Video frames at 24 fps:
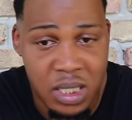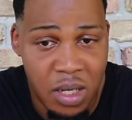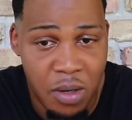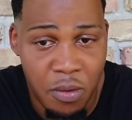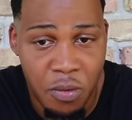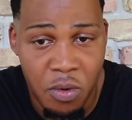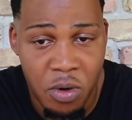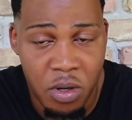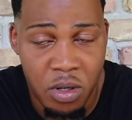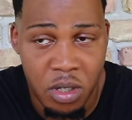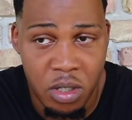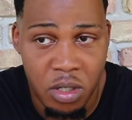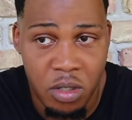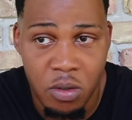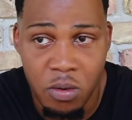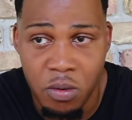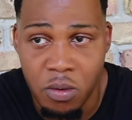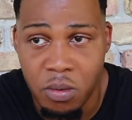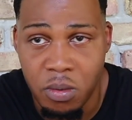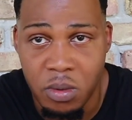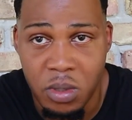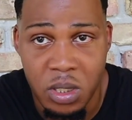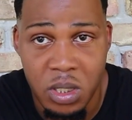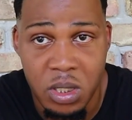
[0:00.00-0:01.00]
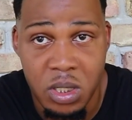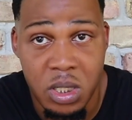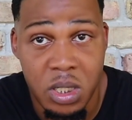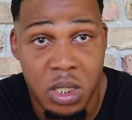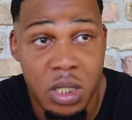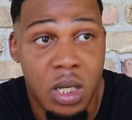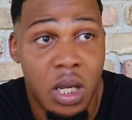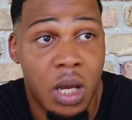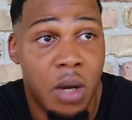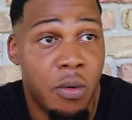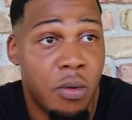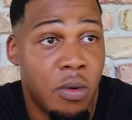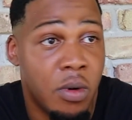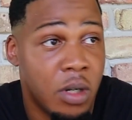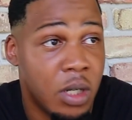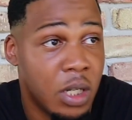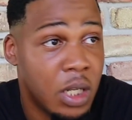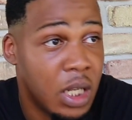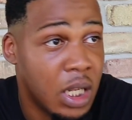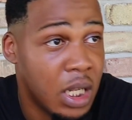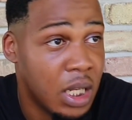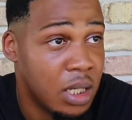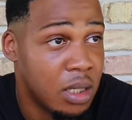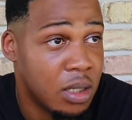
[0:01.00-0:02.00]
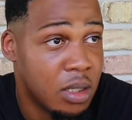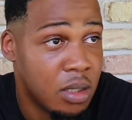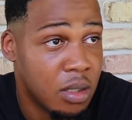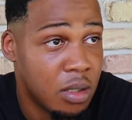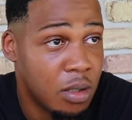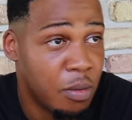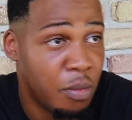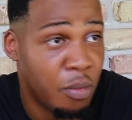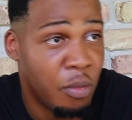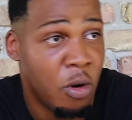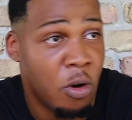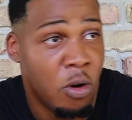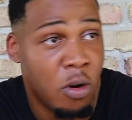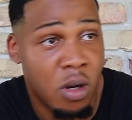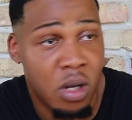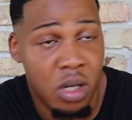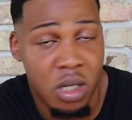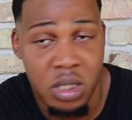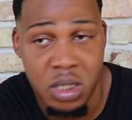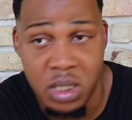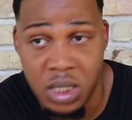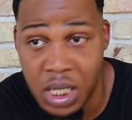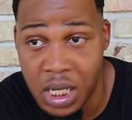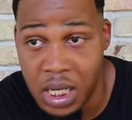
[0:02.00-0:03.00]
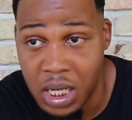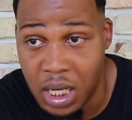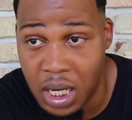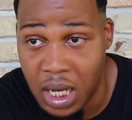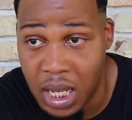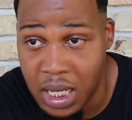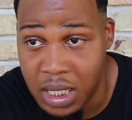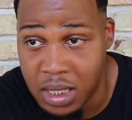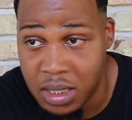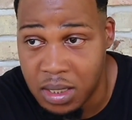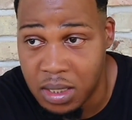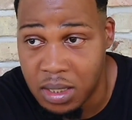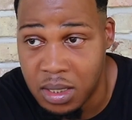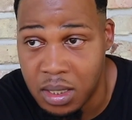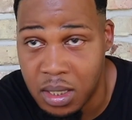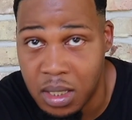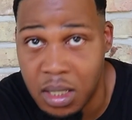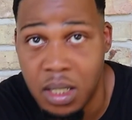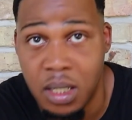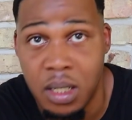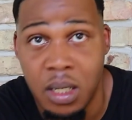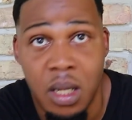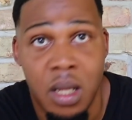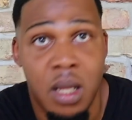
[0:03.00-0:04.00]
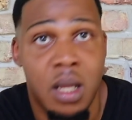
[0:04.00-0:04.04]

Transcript: I want to do this year, I want to get into more sync licensing,